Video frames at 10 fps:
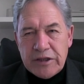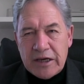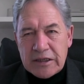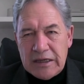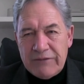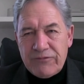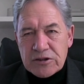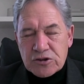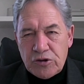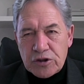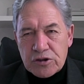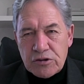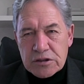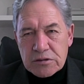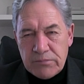without ever turning
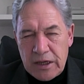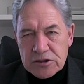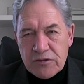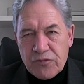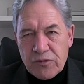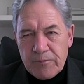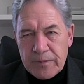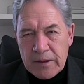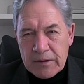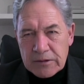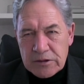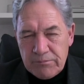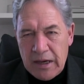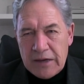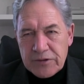to this massive
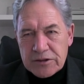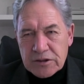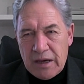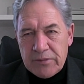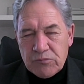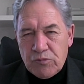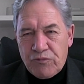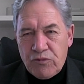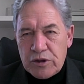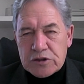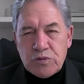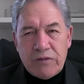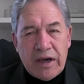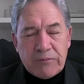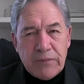demand that's coming, for which
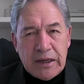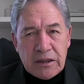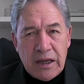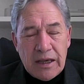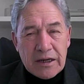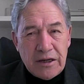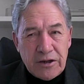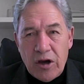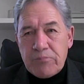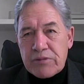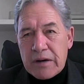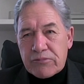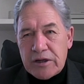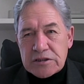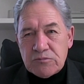we've had made no
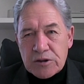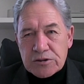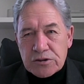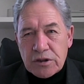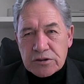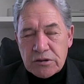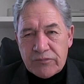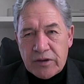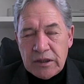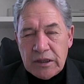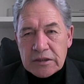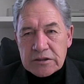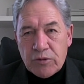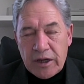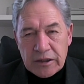preparation whatsoever.
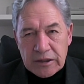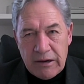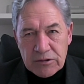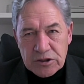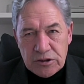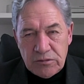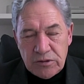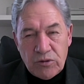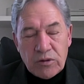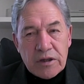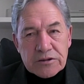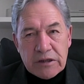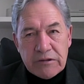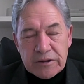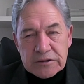So what I can guarantee you in all those
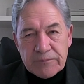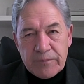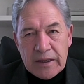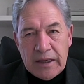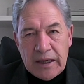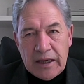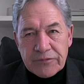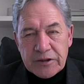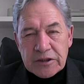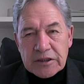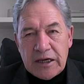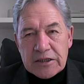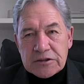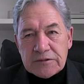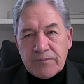areas, health,
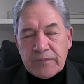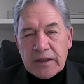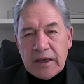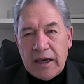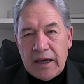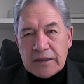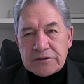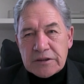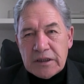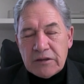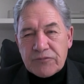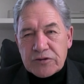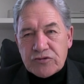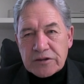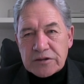education, housing, and
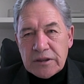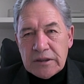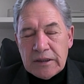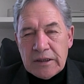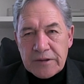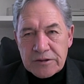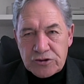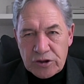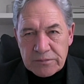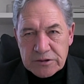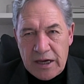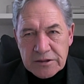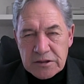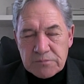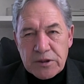infrastructure, the
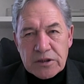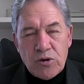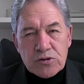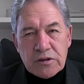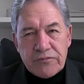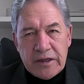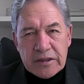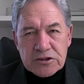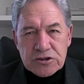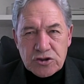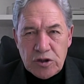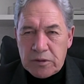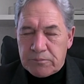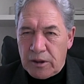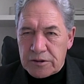circumstances, because of their
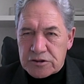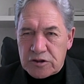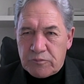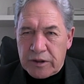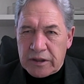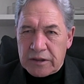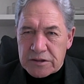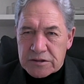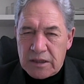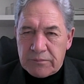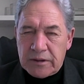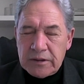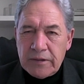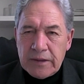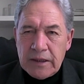stupid policy of bringing in this
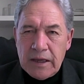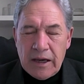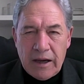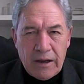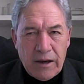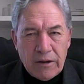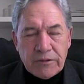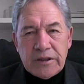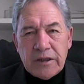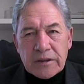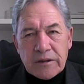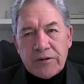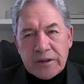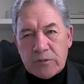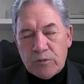number, are only
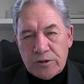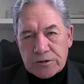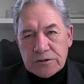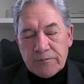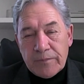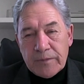going to get worse.